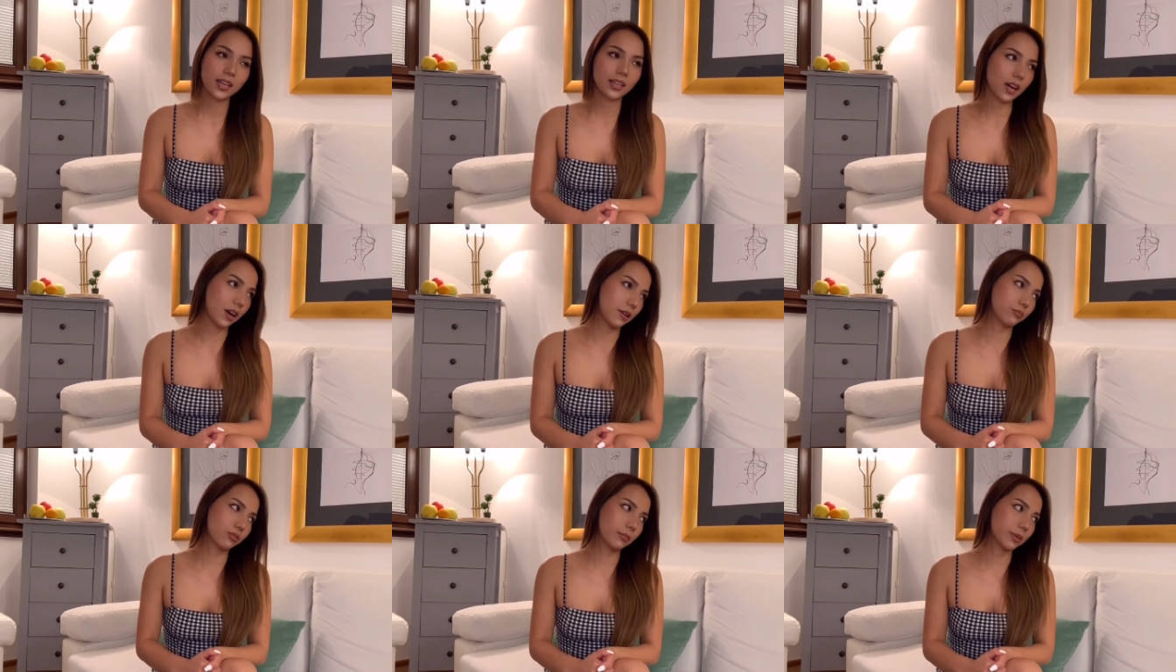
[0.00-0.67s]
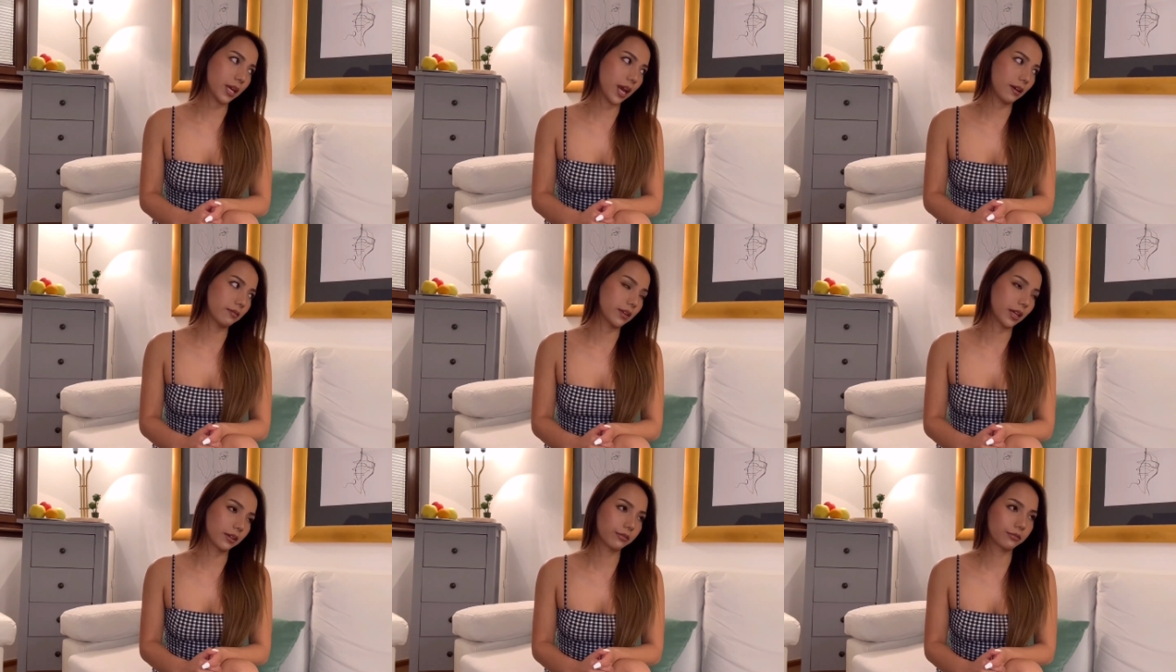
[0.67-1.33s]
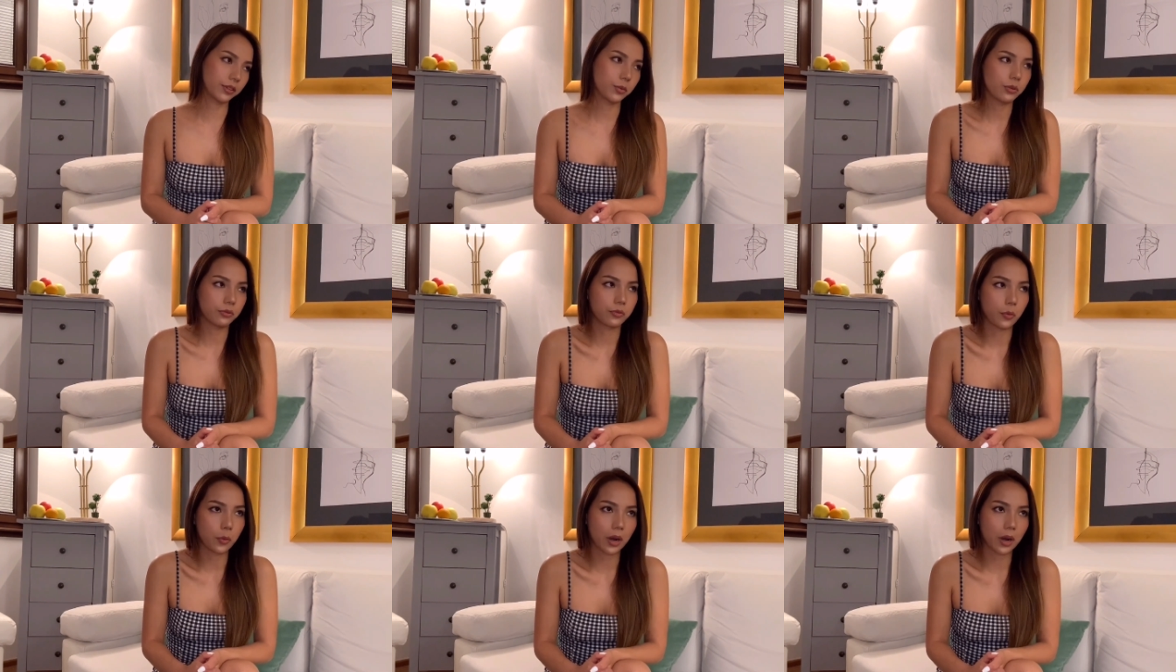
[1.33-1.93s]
now i probably have like three or four